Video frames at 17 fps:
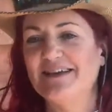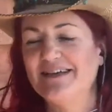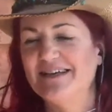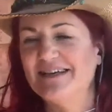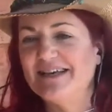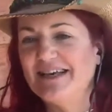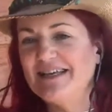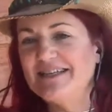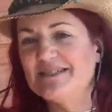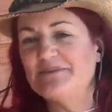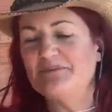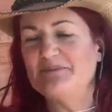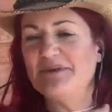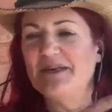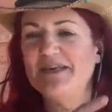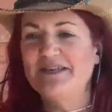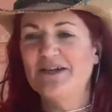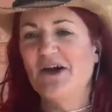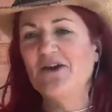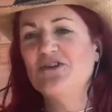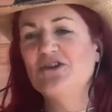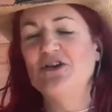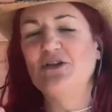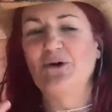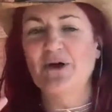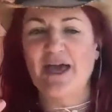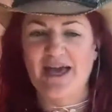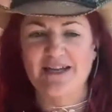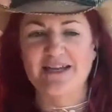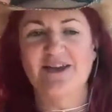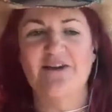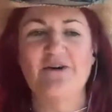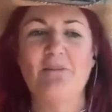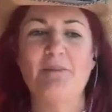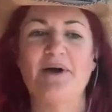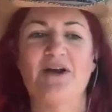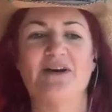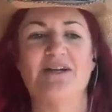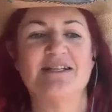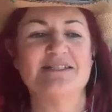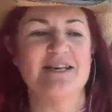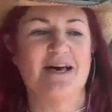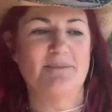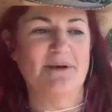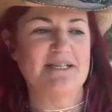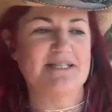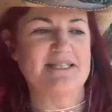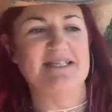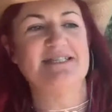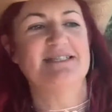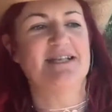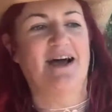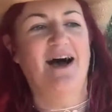is, you know, you look at and go, oh my God, it's like my sister